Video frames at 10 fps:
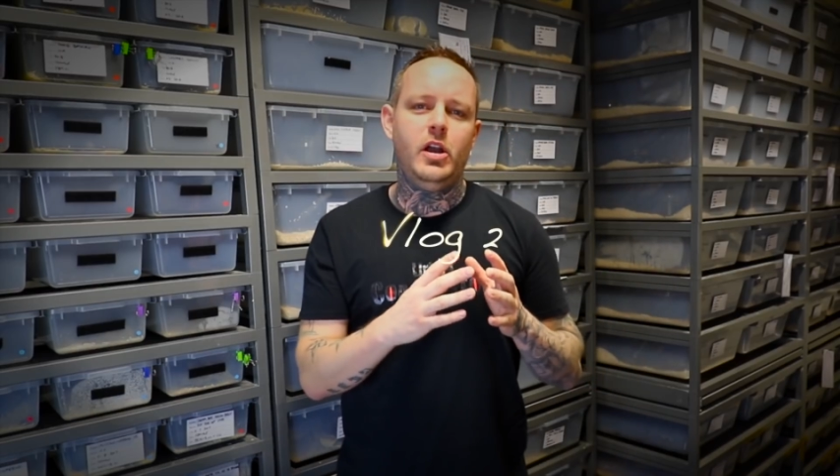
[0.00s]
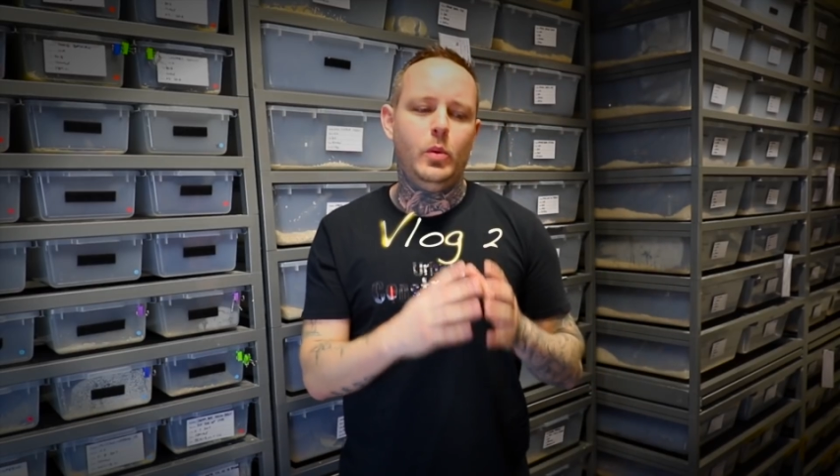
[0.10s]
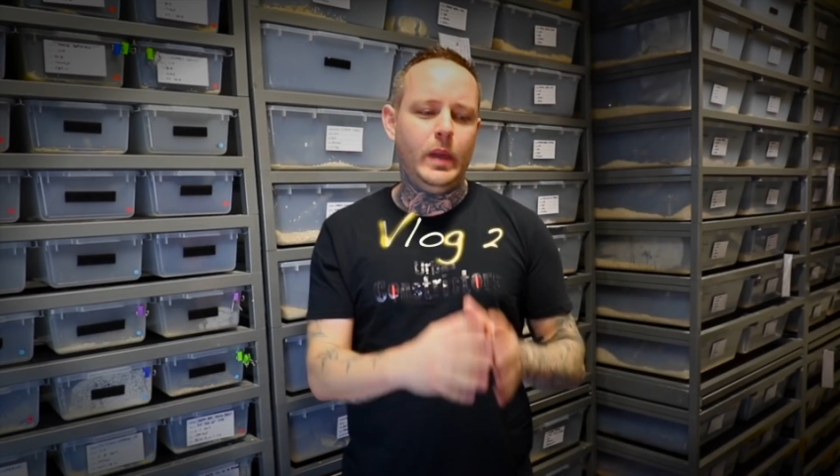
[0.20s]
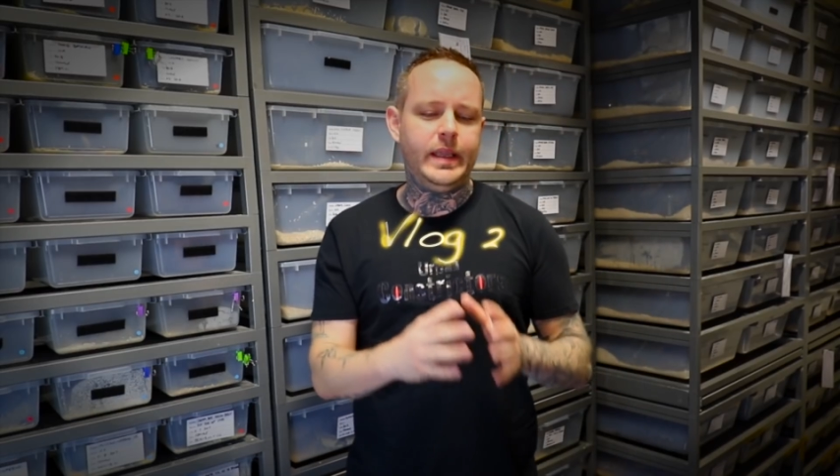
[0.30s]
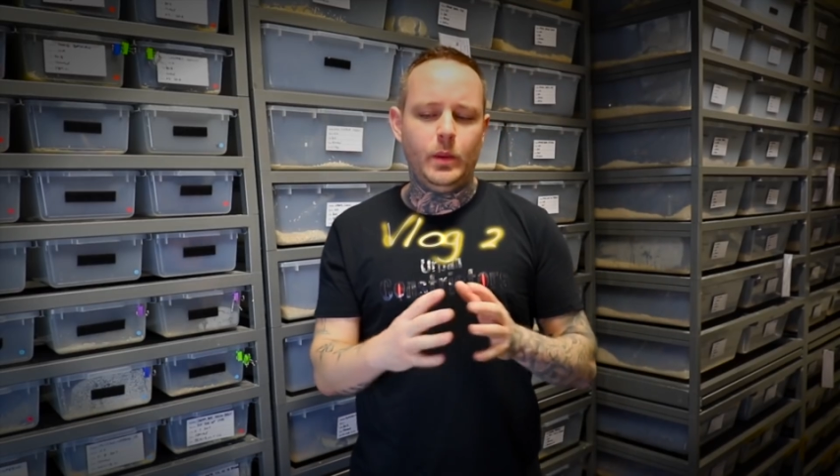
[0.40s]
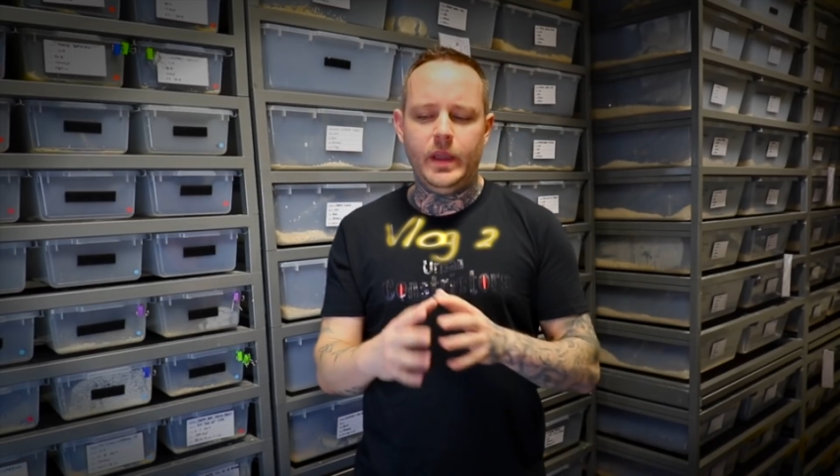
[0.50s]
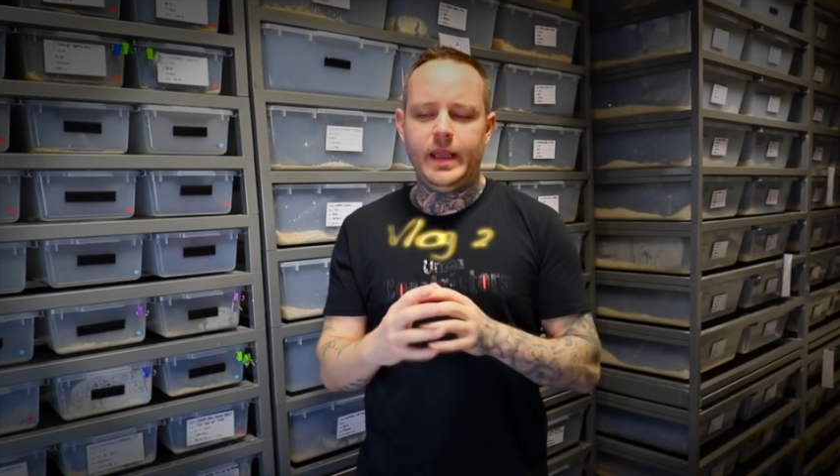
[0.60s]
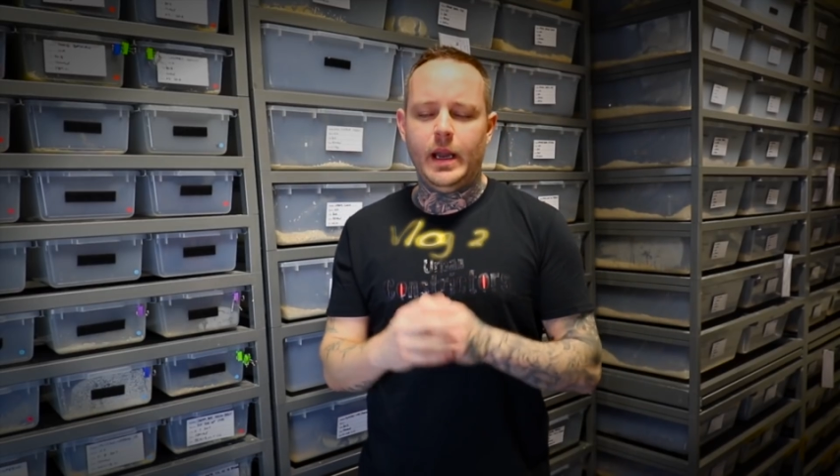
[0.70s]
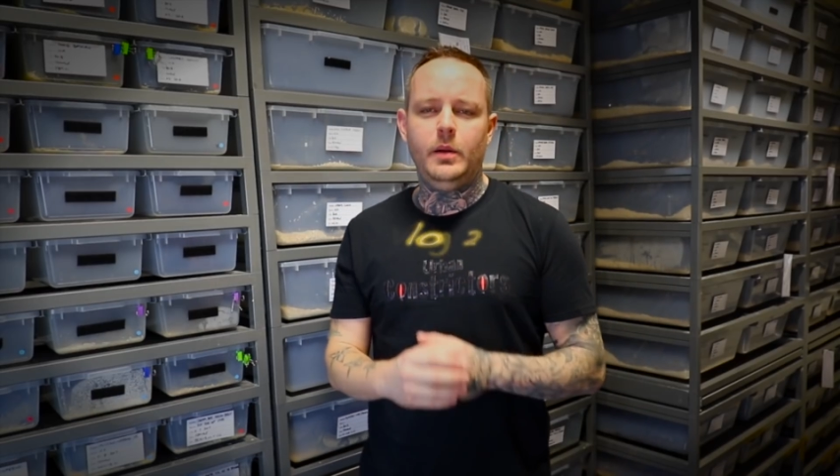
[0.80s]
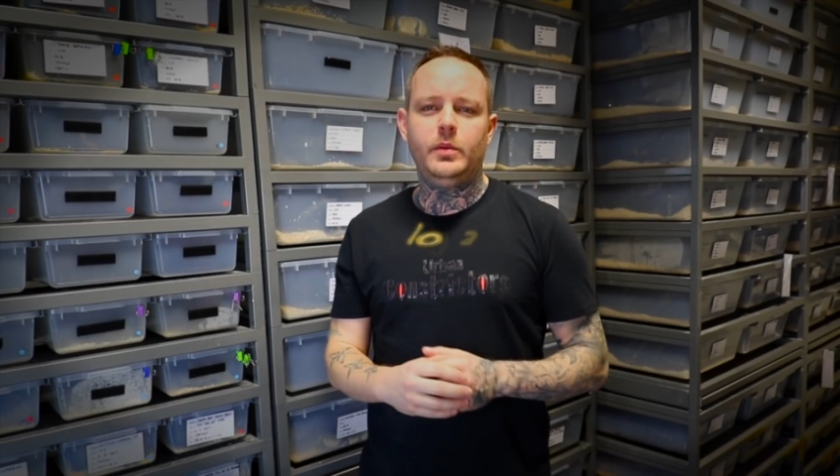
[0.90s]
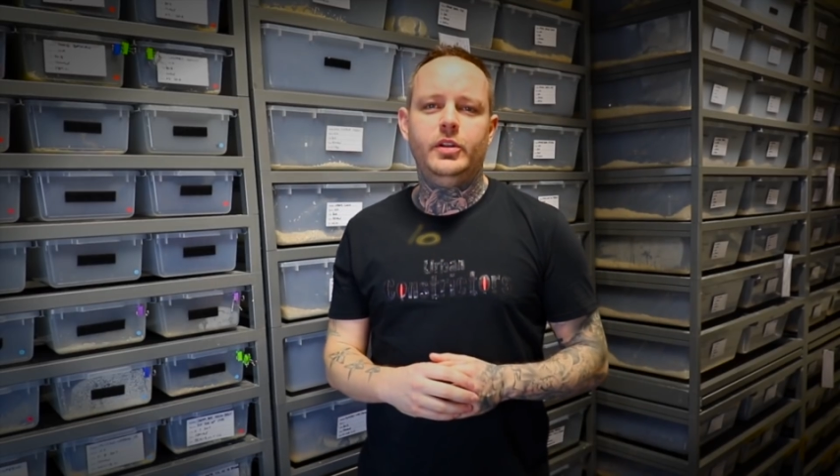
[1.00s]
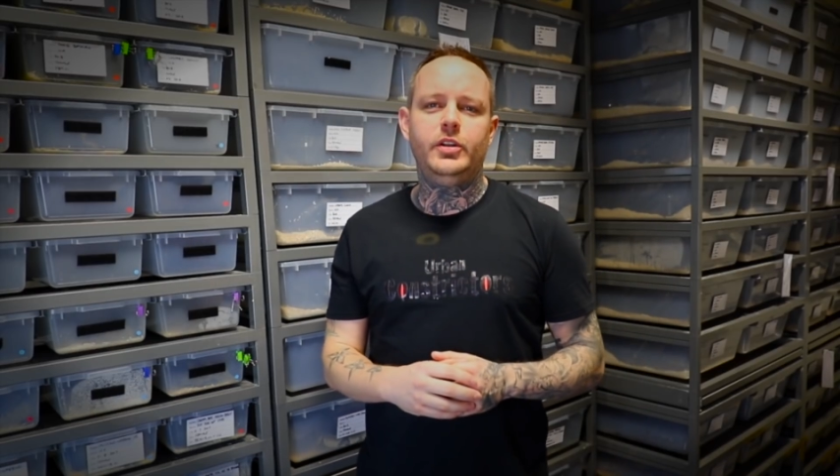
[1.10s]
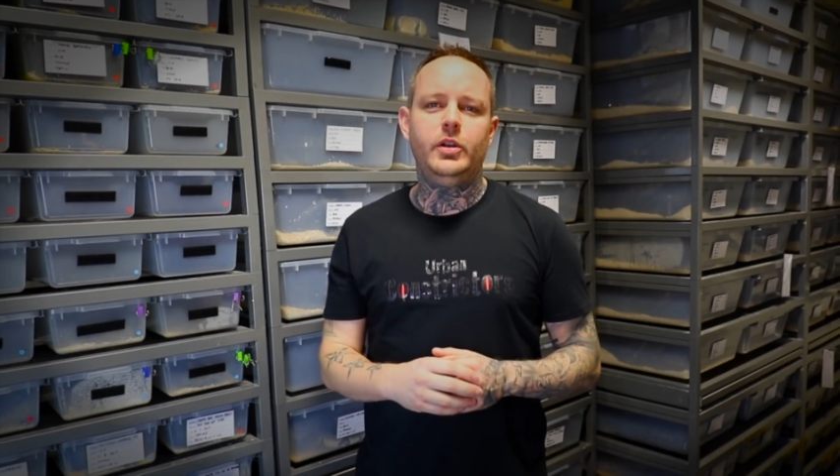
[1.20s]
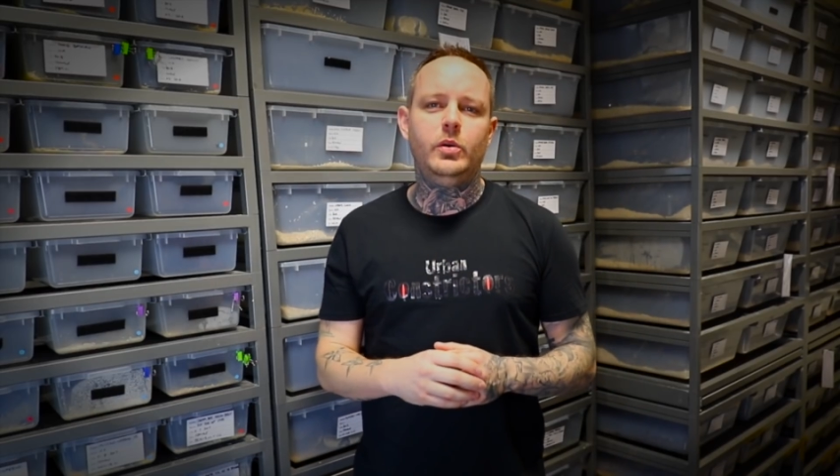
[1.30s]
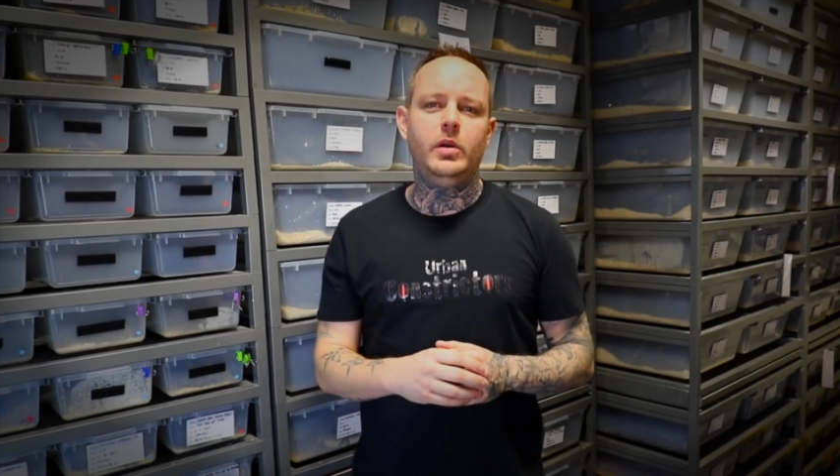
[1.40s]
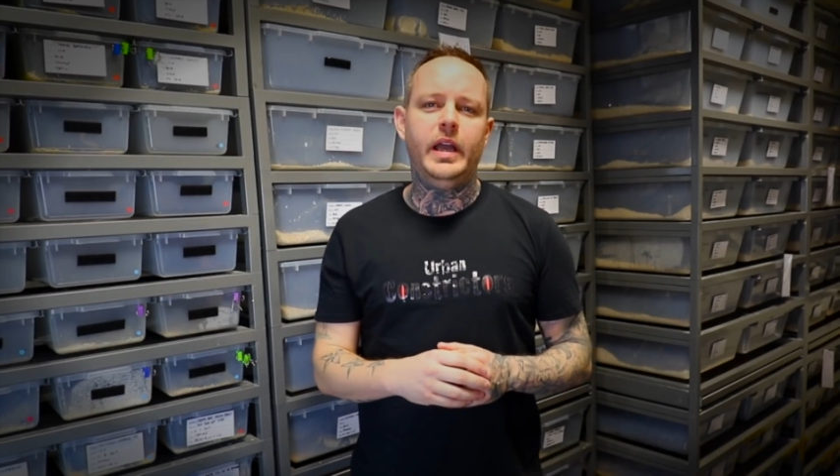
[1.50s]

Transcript: week in, week out I'm going to do